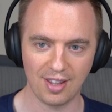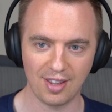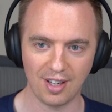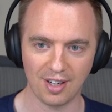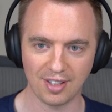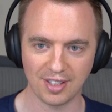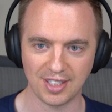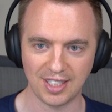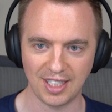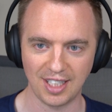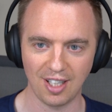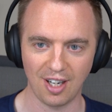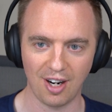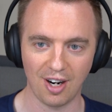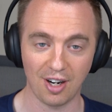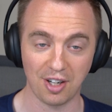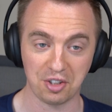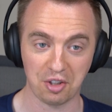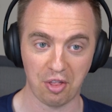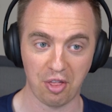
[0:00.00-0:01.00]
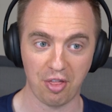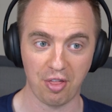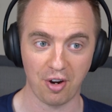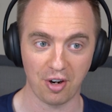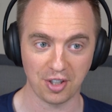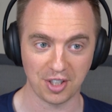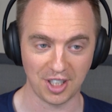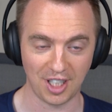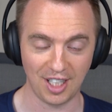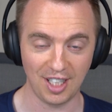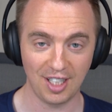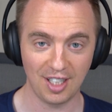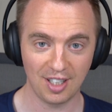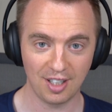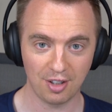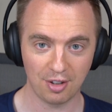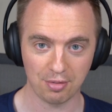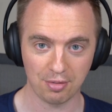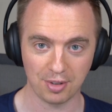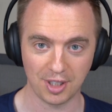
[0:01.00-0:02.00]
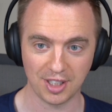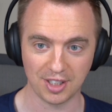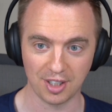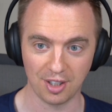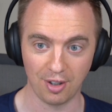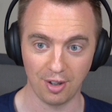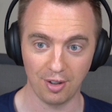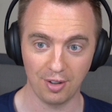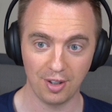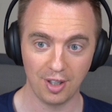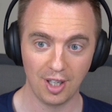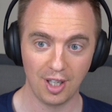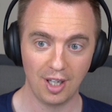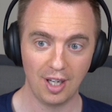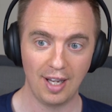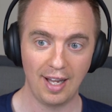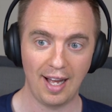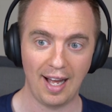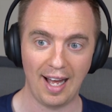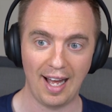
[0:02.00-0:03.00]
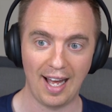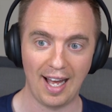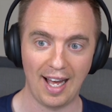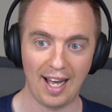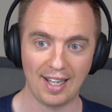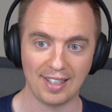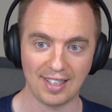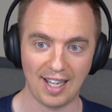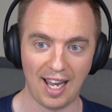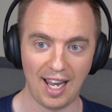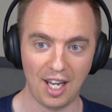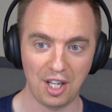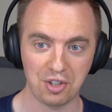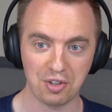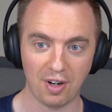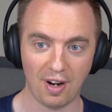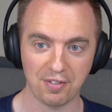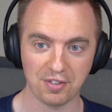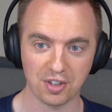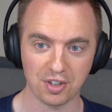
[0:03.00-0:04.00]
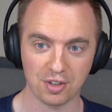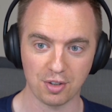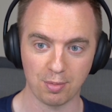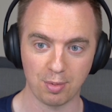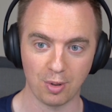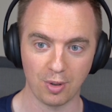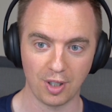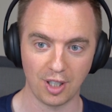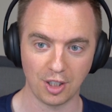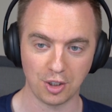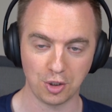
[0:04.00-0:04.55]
DR is 30, and Ahrefs is reporting